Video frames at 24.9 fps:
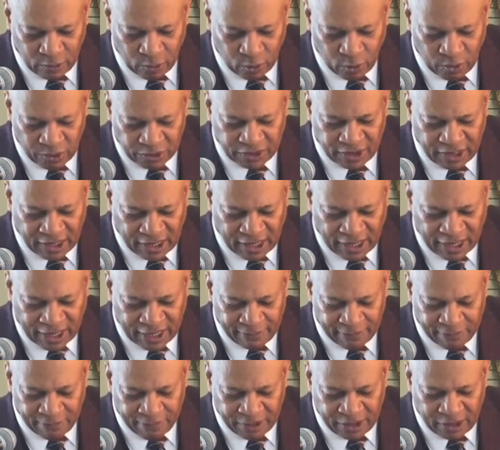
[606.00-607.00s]
with
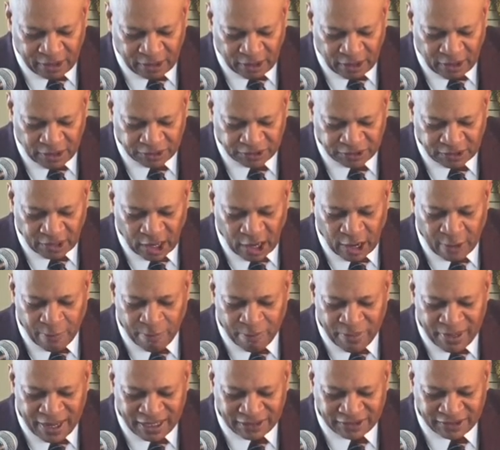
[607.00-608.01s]
God because our
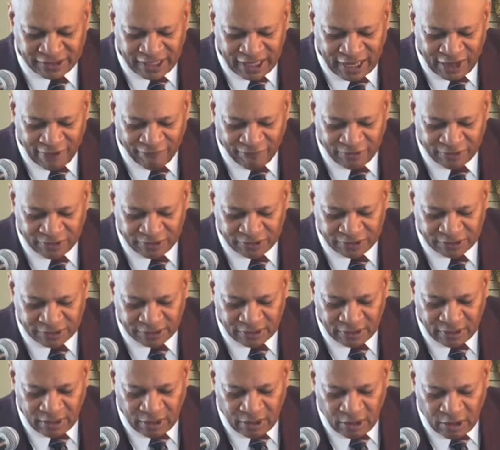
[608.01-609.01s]
best efforts
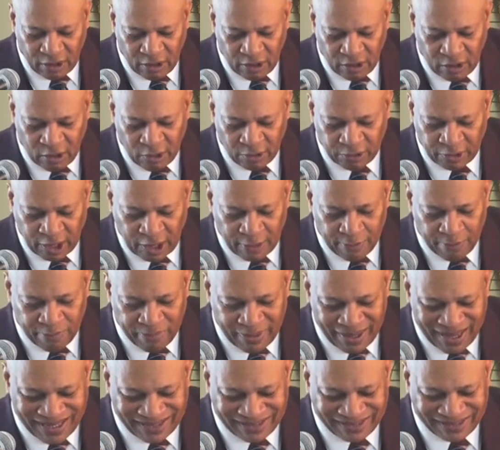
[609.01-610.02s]
on our
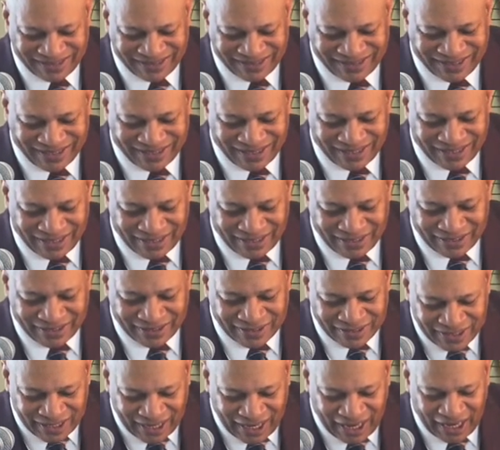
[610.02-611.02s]
best
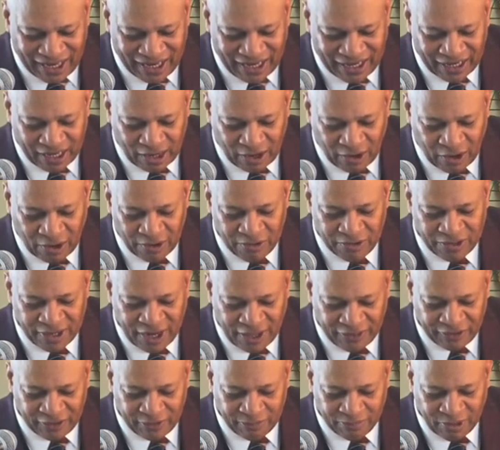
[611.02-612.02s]
day are
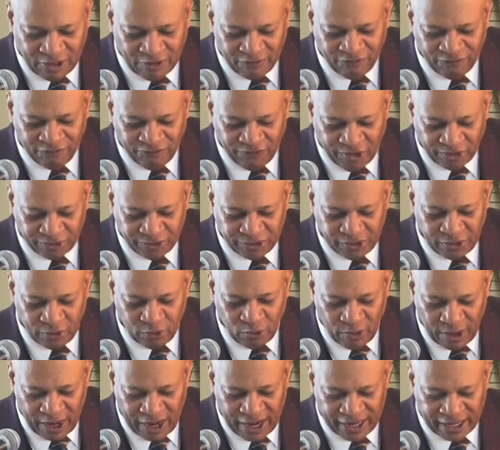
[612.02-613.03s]
nothing but filthy
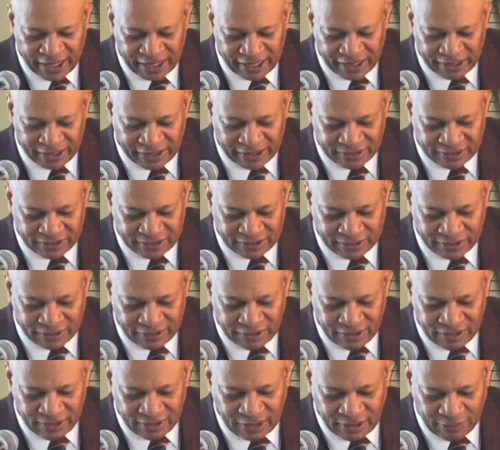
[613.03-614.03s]
rags
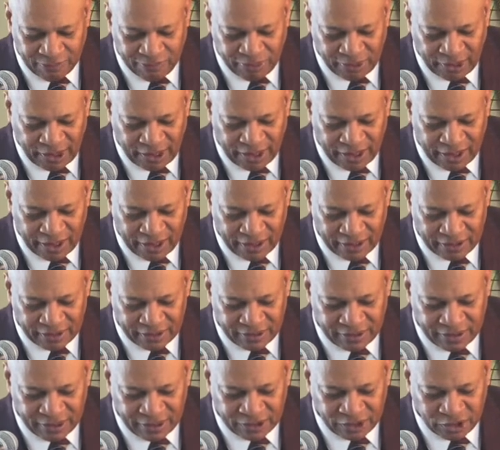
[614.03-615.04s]
compared
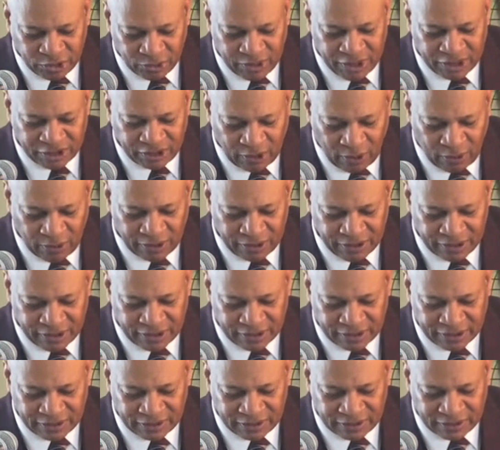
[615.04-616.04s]
to his holiness.
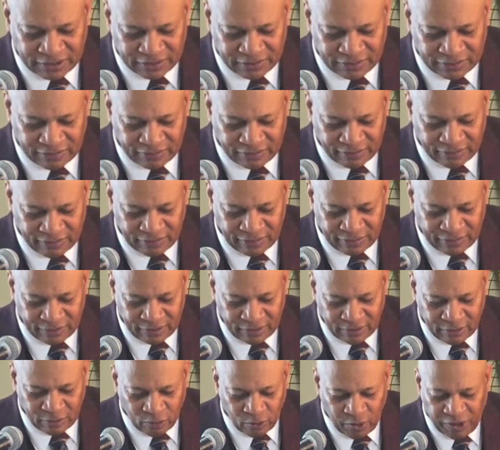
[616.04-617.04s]

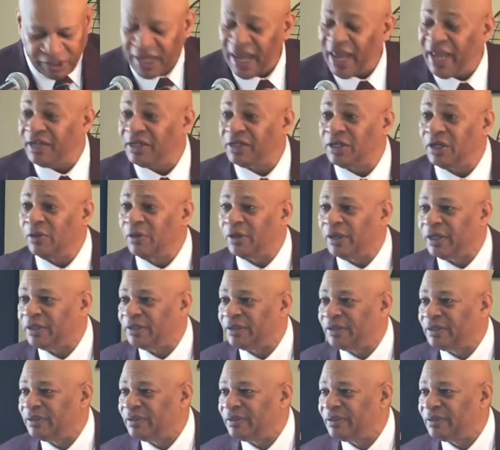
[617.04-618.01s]
We can't do it.